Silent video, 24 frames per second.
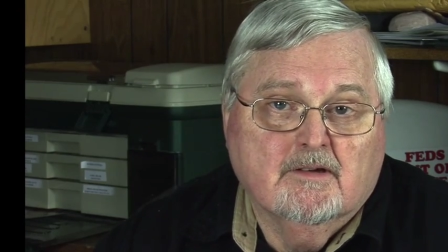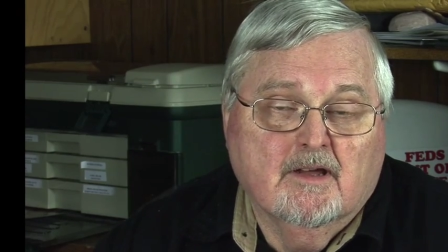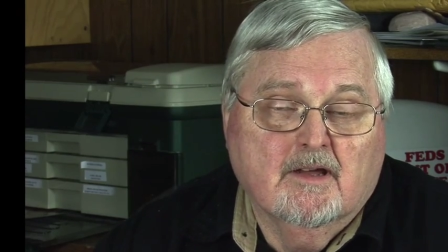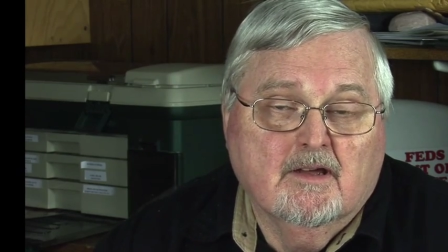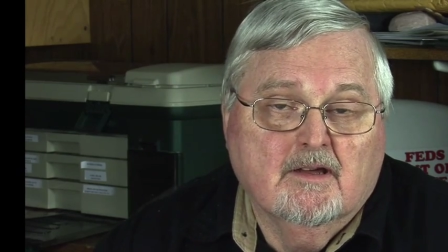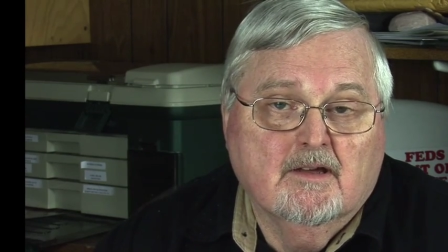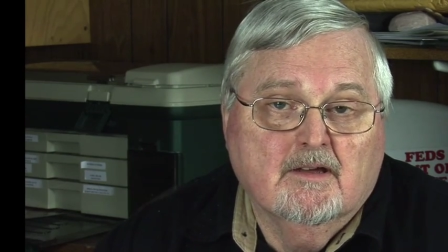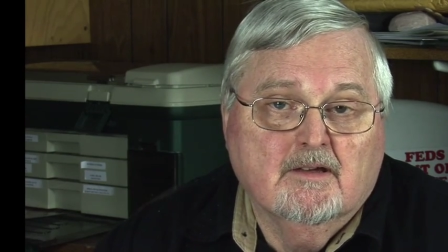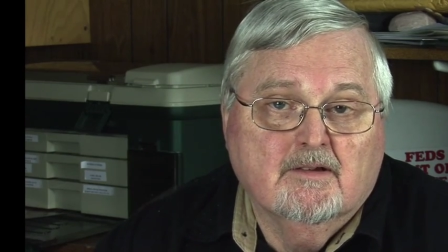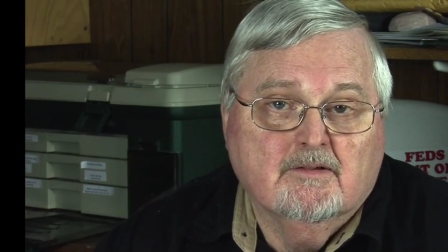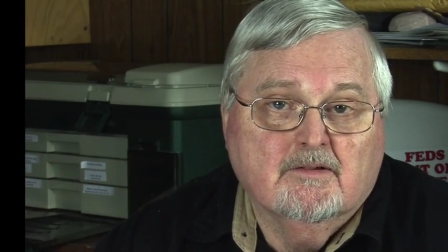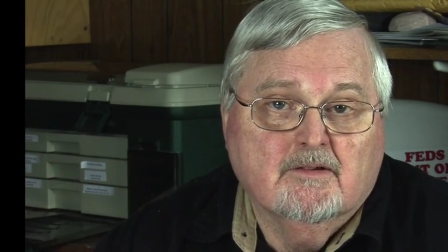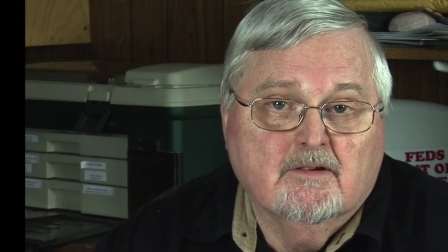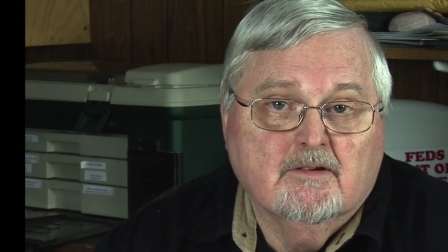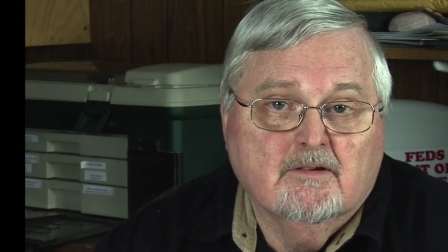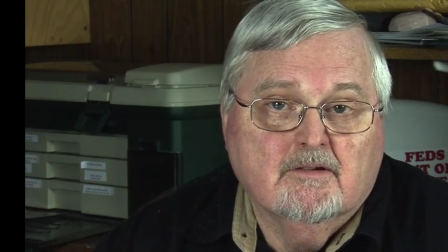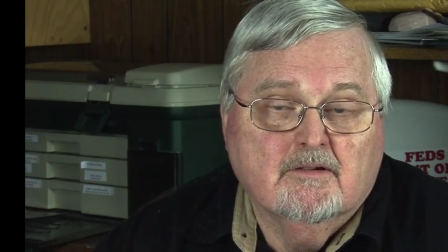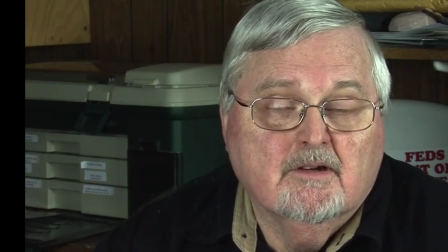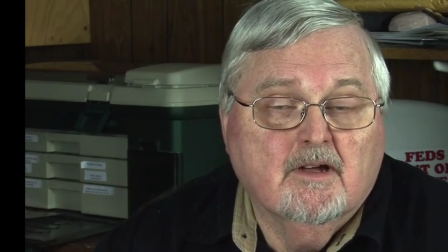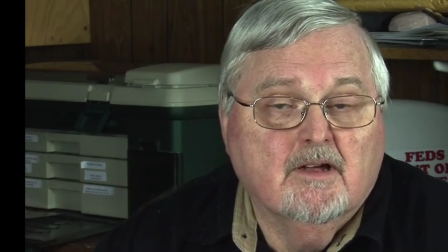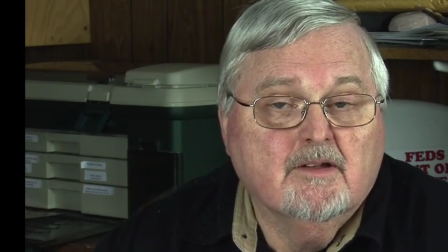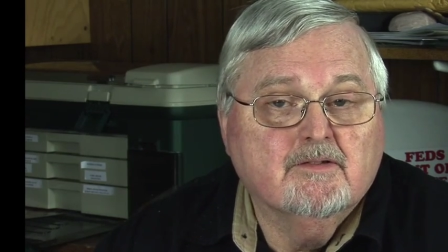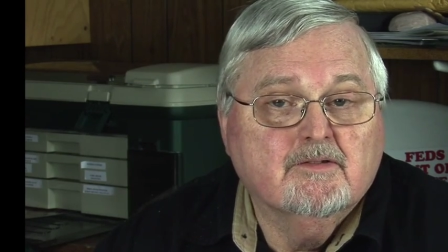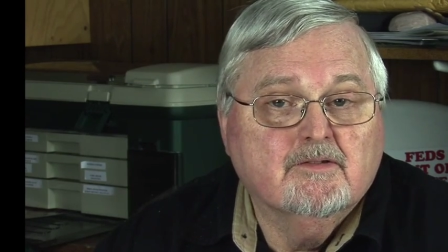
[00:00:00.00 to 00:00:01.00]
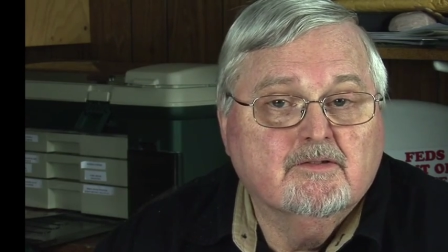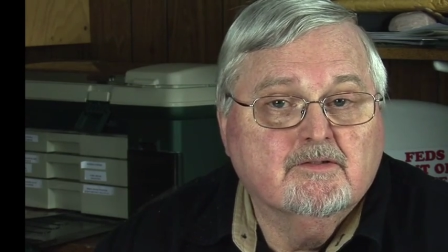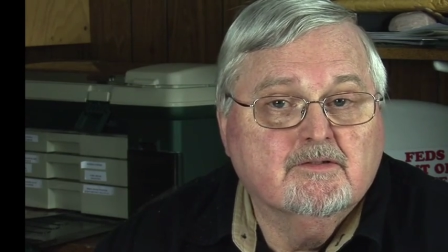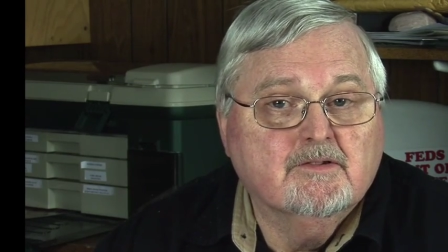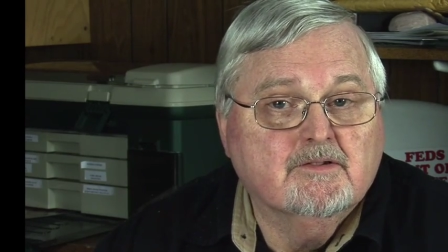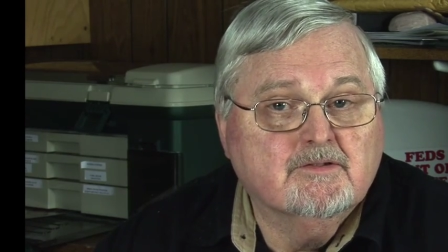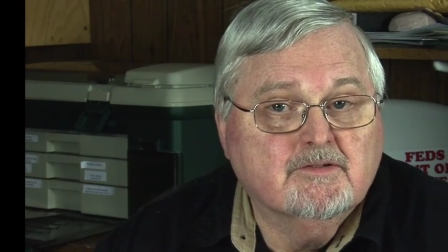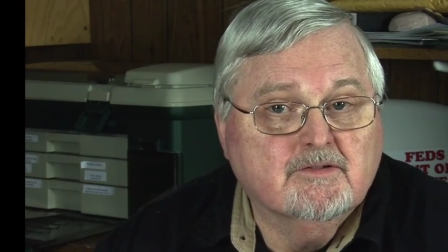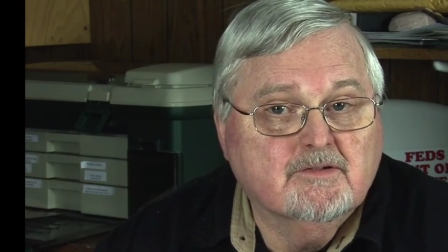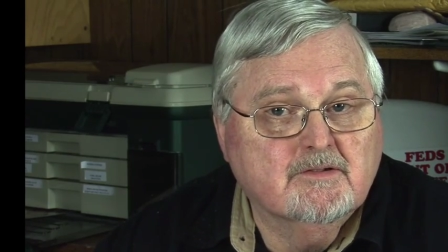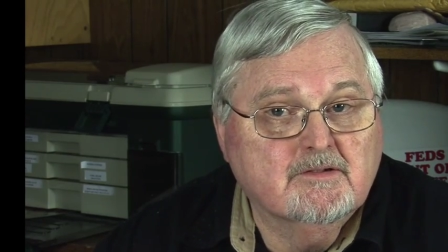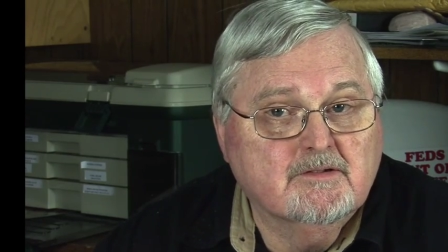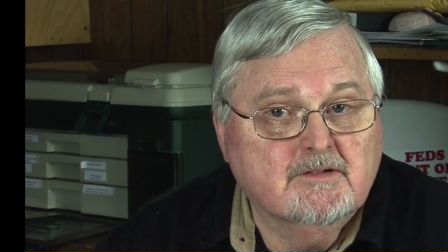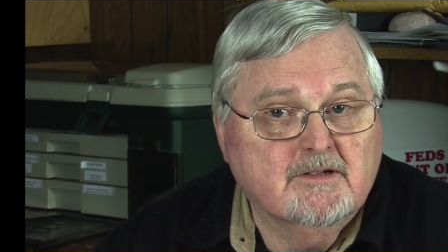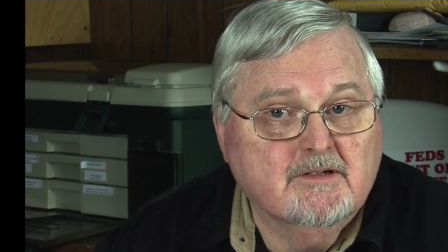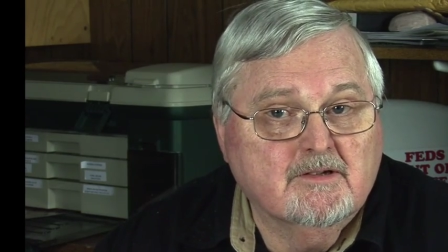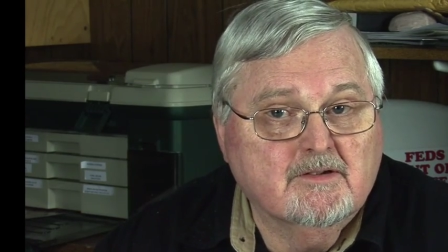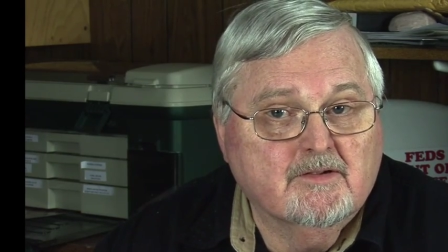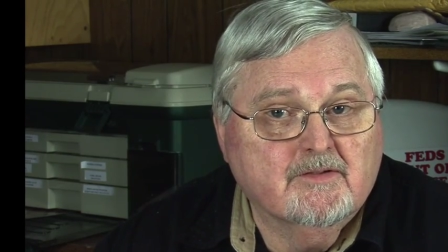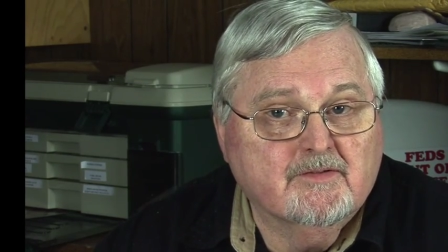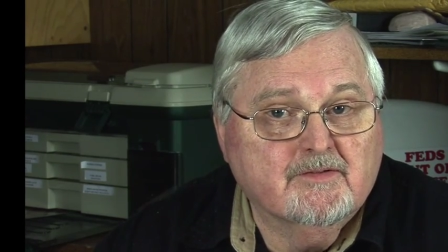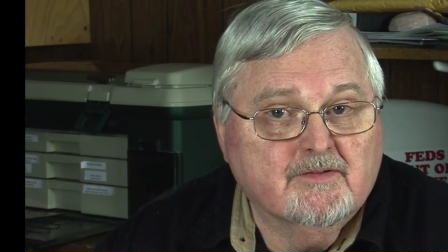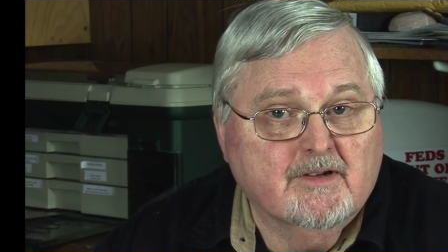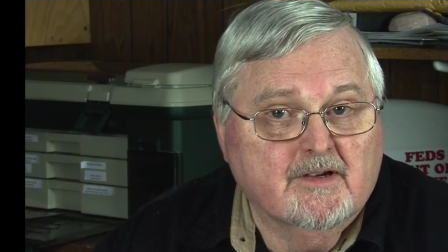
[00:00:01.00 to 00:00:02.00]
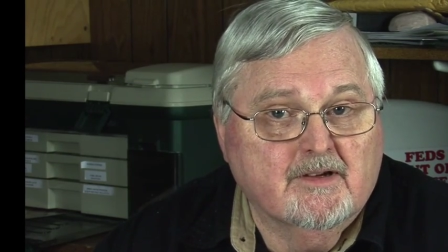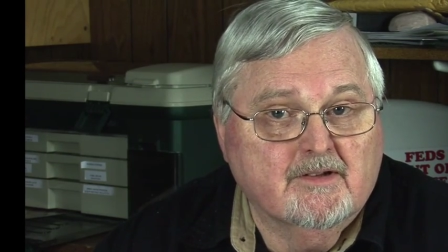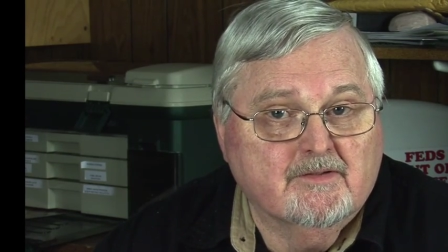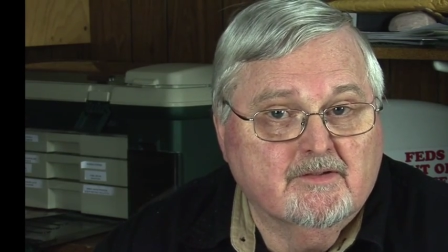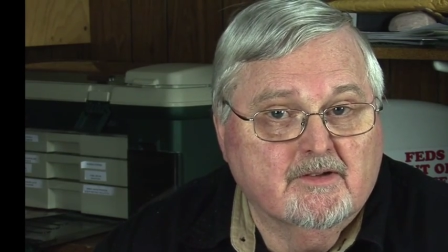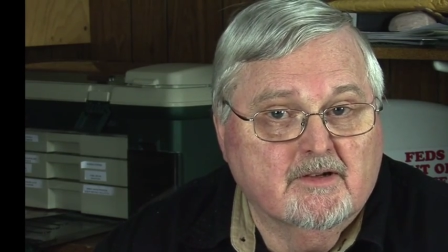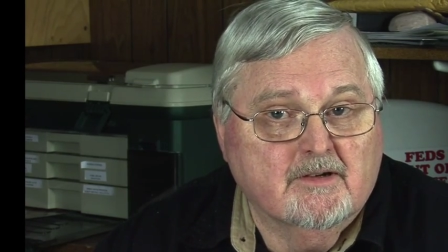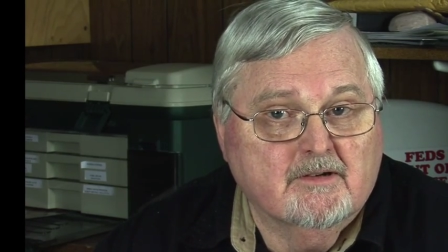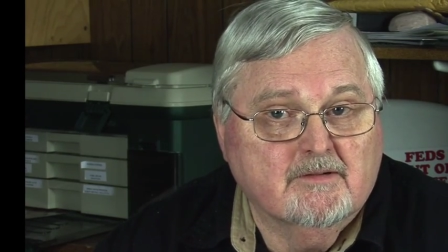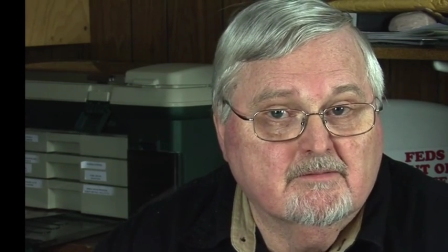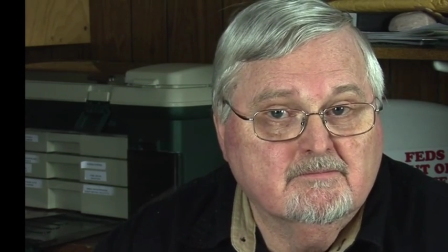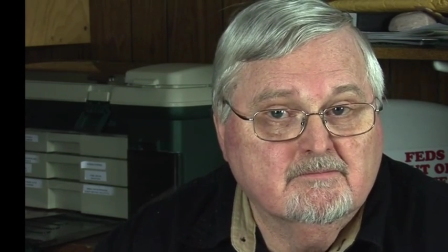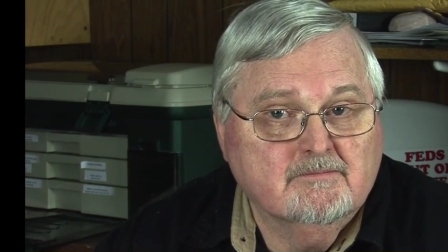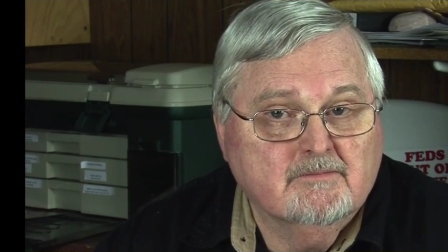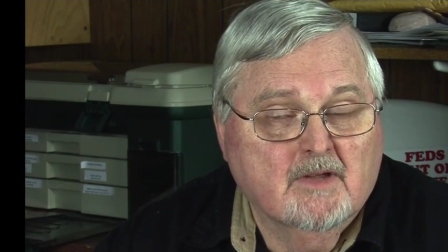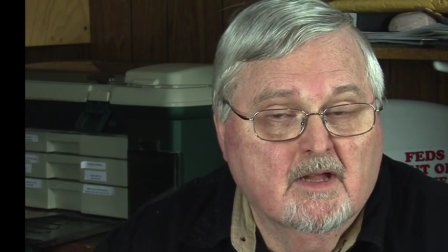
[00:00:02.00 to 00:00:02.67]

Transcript: and there are not such good deals out there.